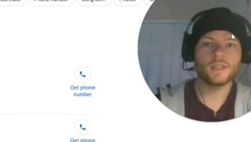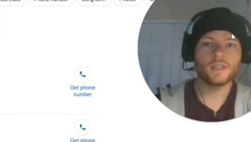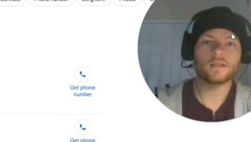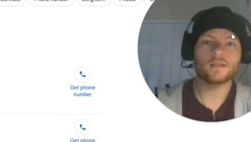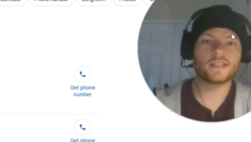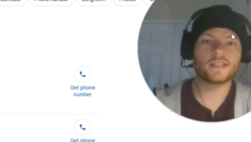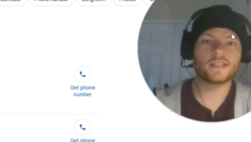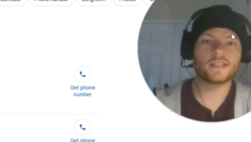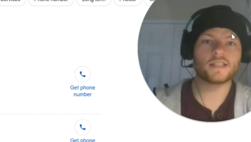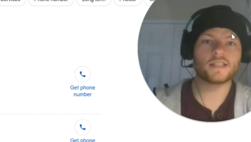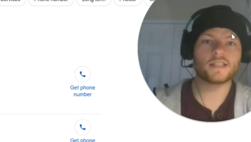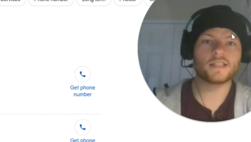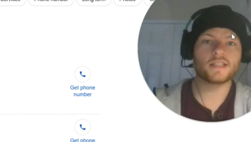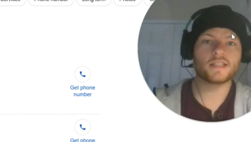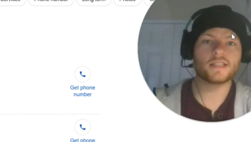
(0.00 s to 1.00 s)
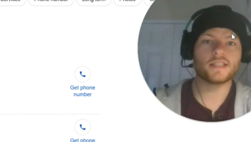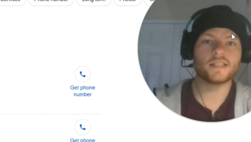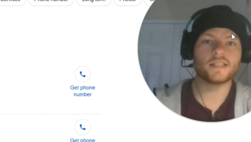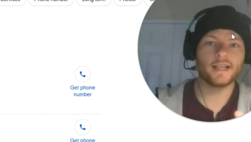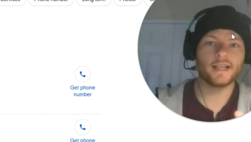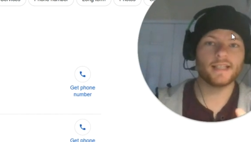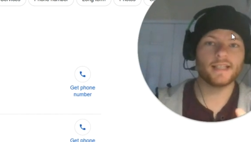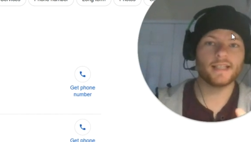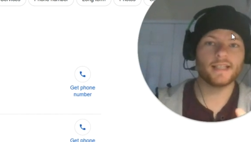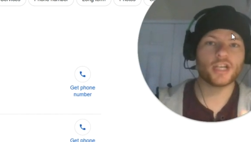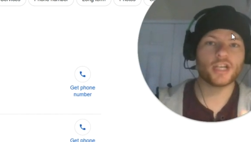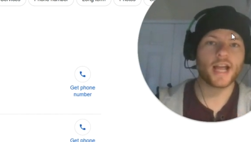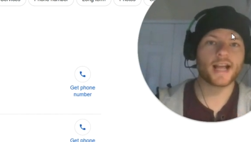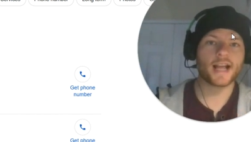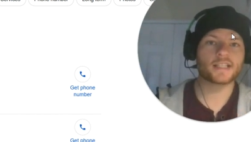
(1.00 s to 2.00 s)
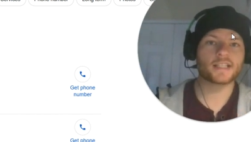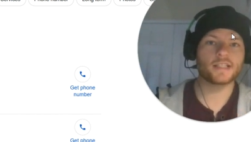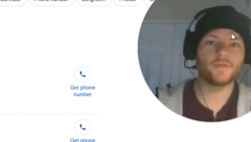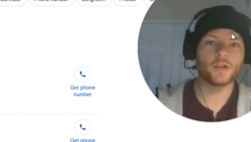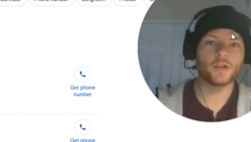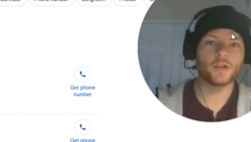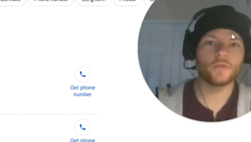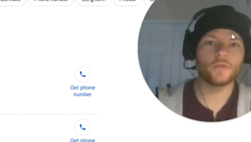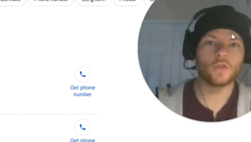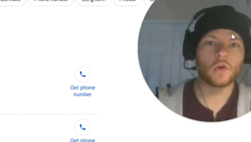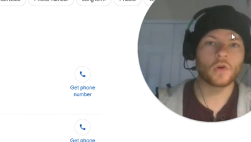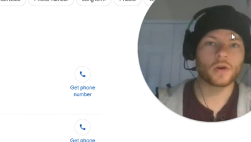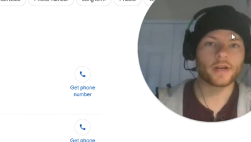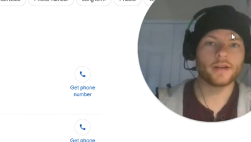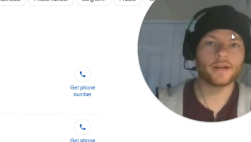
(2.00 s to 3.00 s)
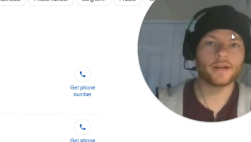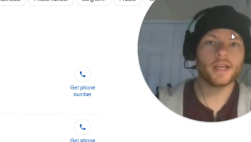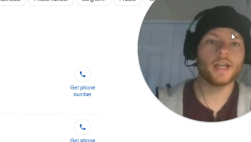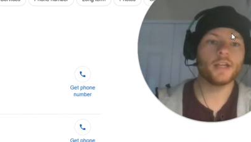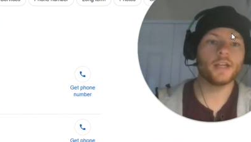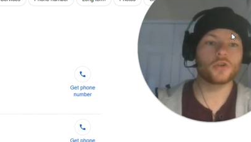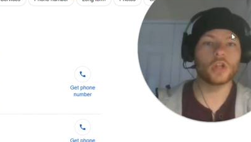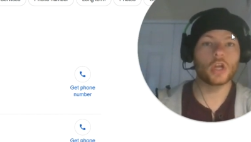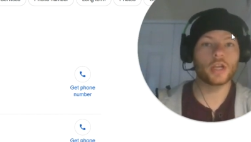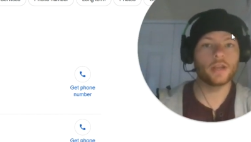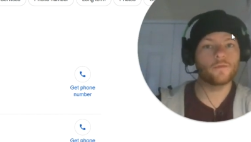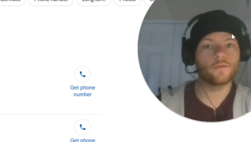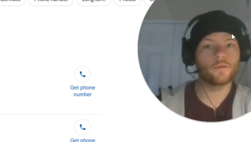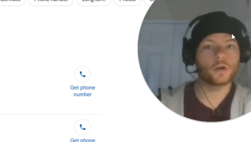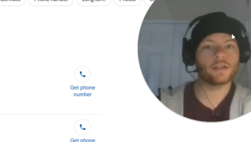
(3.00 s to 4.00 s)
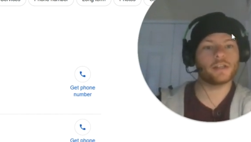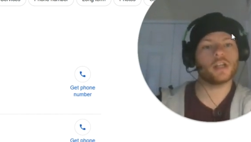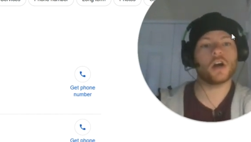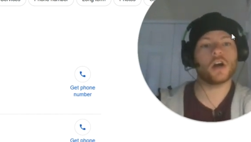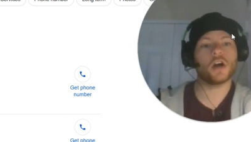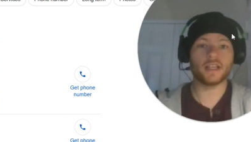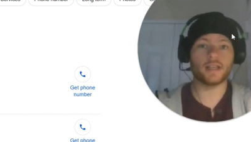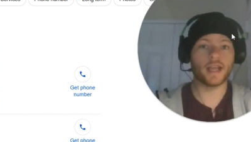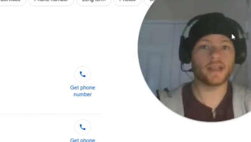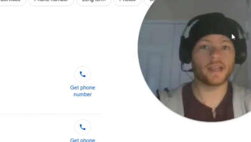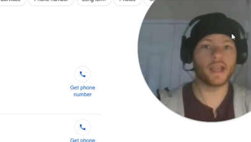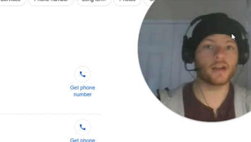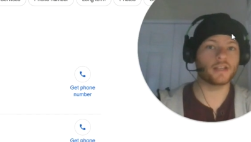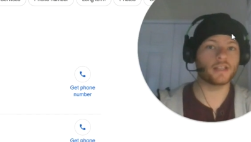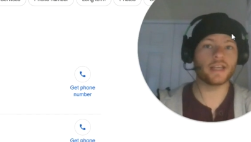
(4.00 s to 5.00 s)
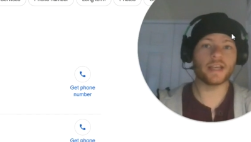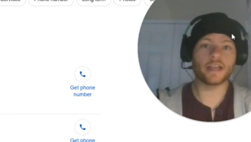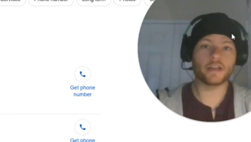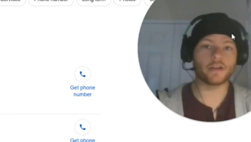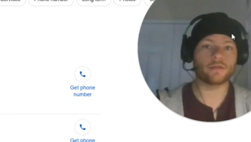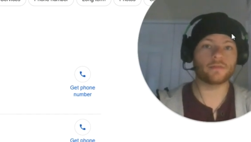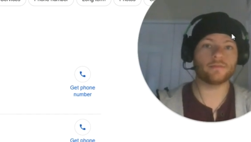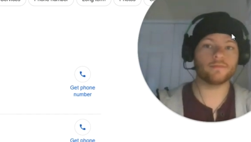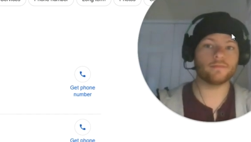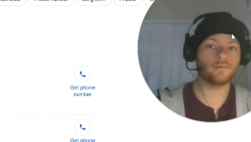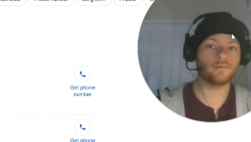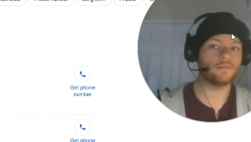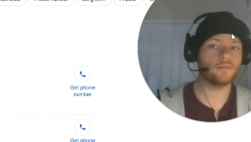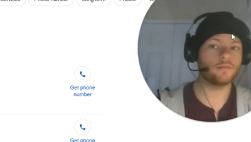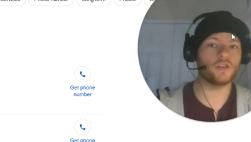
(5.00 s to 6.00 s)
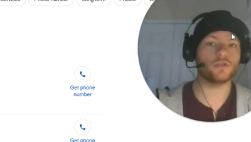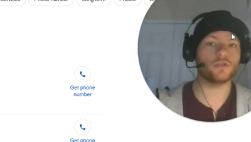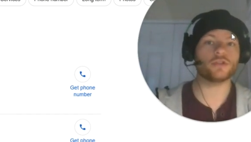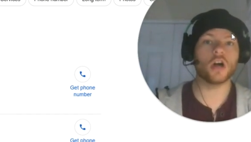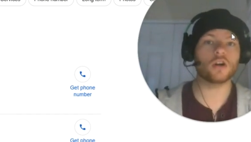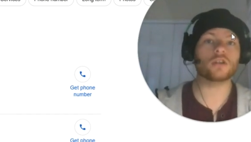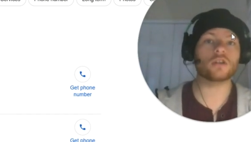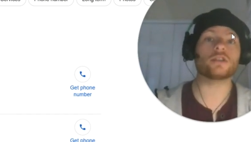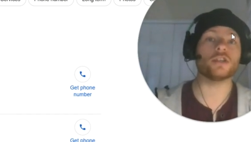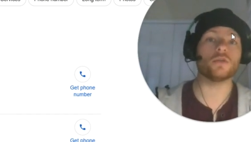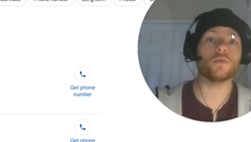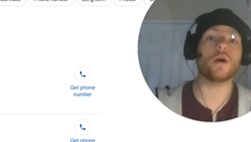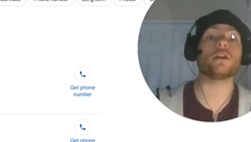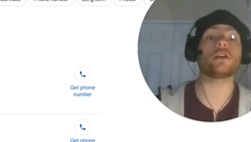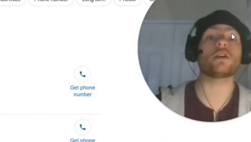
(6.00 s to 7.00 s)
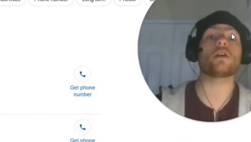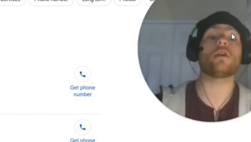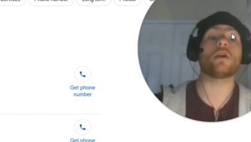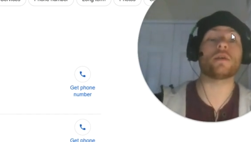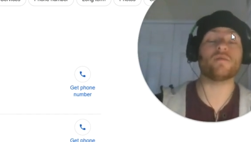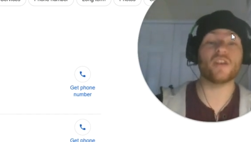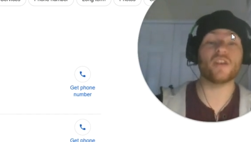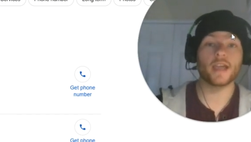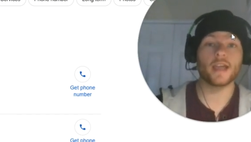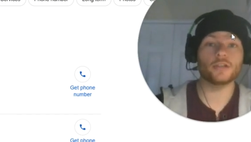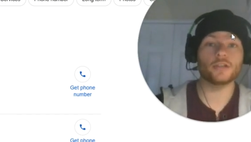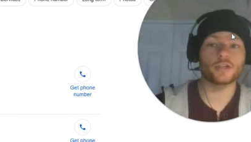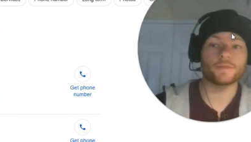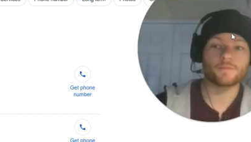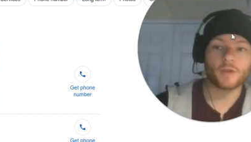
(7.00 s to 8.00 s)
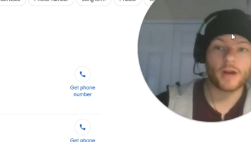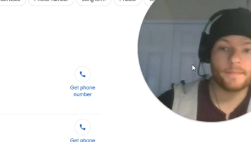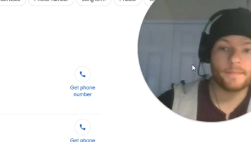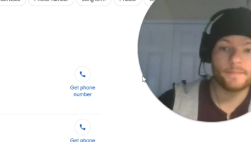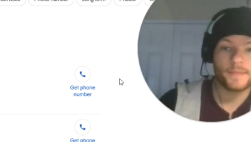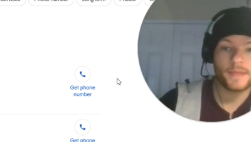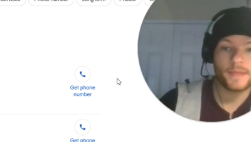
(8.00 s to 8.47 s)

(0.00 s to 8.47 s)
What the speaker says: Let's say you're located in Jacksonville, Florida, and you're looking for a doggy daycare to take your dog to while you go on vacation, right?